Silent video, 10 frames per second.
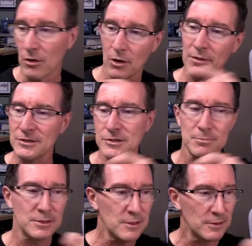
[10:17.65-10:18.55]
oh, this is
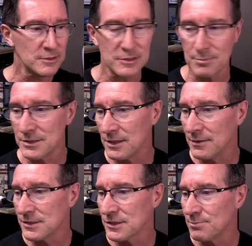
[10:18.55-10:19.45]
missing, this is missing,
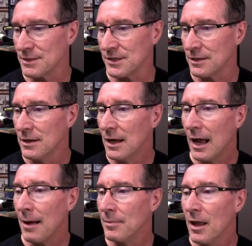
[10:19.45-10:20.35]
this is missing.
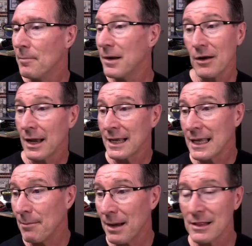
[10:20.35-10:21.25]
But I can
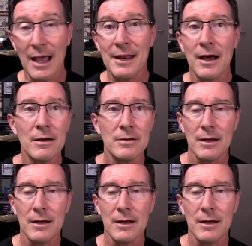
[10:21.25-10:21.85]
come back later.